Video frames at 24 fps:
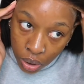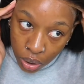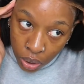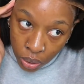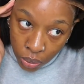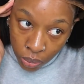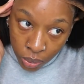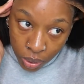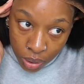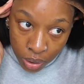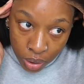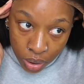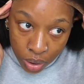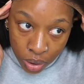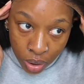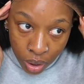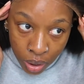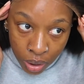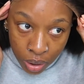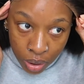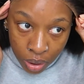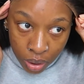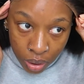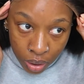you want to
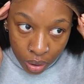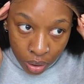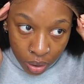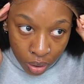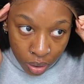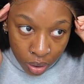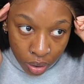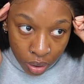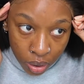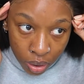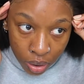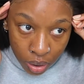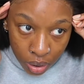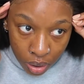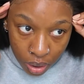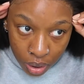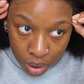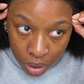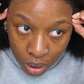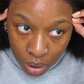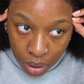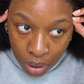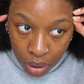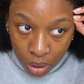start
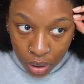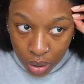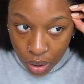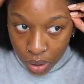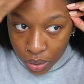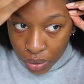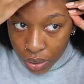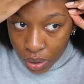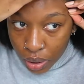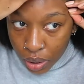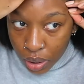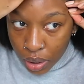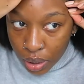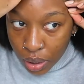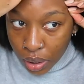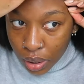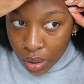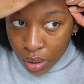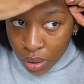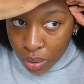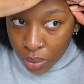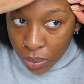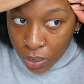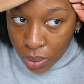sticking down this
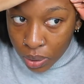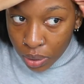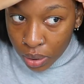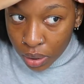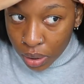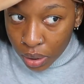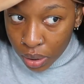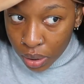side as well.